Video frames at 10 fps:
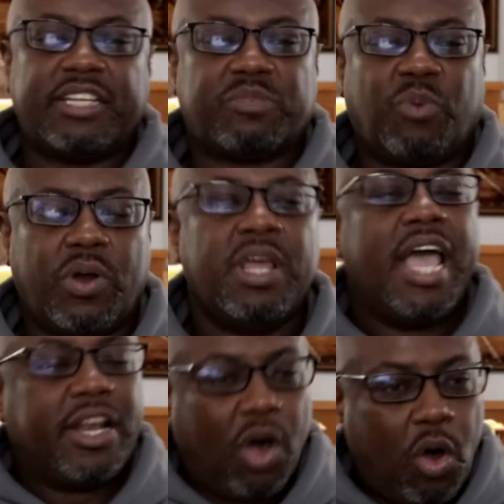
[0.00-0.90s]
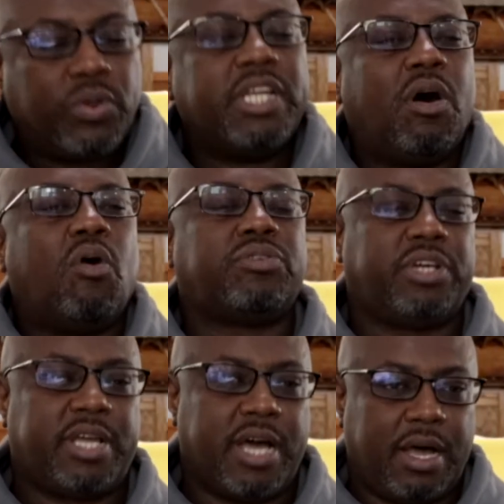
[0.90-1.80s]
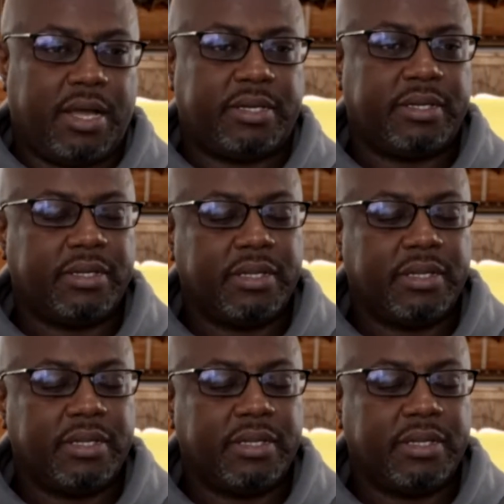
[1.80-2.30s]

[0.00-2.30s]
this morning, and holding on to God.